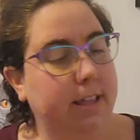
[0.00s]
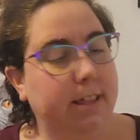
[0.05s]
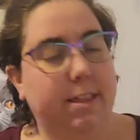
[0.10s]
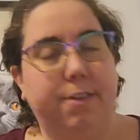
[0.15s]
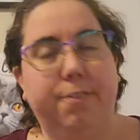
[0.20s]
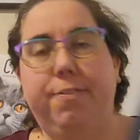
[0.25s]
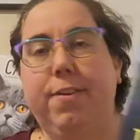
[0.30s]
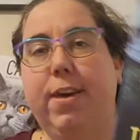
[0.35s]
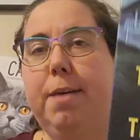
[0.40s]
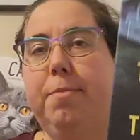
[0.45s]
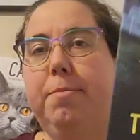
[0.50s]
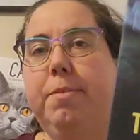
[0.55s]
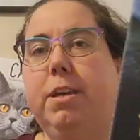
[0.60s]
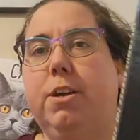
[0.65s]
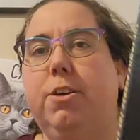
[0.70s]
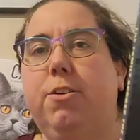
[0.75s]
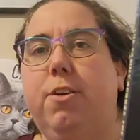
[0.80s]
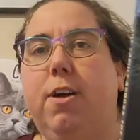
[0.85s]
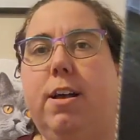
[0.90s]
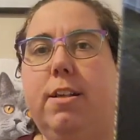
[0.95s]
The Family
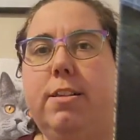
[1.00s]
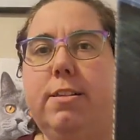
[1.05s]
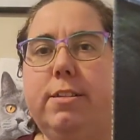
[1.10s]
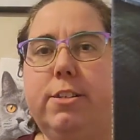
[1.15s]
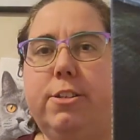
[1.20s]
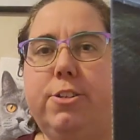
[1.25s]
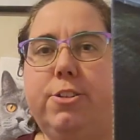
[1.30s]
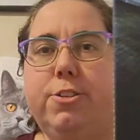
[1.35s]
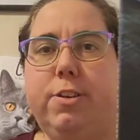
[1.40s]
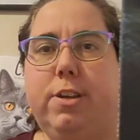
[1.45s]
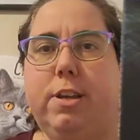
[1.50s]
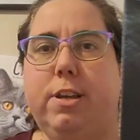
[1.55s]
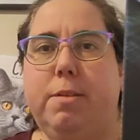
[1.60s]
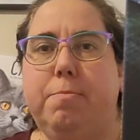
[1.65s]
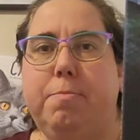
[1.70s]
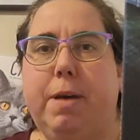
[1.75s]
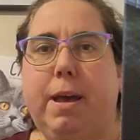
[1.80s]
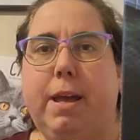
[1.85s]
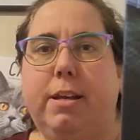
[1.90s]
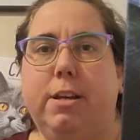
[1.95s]
Across the
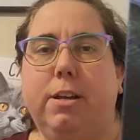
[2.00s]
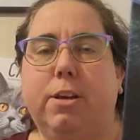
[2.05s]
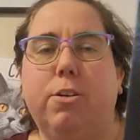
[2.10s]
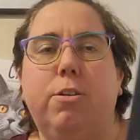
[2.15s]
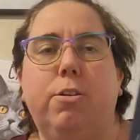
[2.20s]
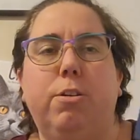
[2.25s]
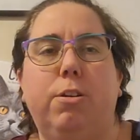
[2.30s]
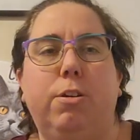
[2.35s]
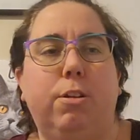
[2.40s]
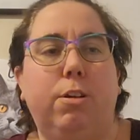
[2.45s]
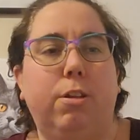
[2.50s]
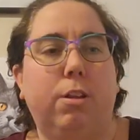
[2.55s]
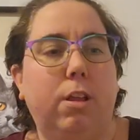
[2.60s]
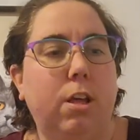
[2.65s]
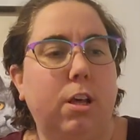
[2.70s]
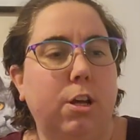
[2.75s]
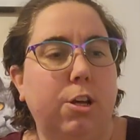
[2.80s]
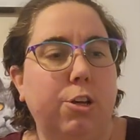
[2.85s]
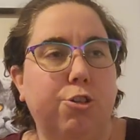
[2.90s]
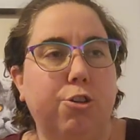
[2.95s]
Street by Nicole
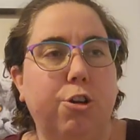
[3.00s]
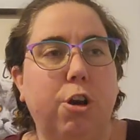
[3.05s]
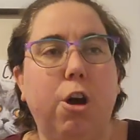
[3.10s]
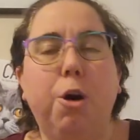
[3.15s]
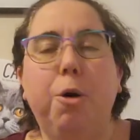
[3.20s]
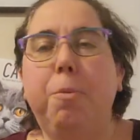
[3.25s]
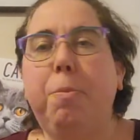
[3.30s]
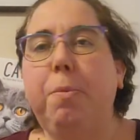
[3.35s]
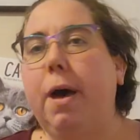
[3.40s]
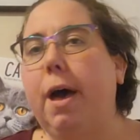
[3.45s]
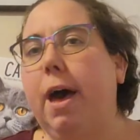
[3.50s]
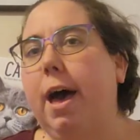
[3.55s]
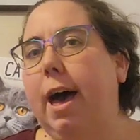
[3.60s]
Trope.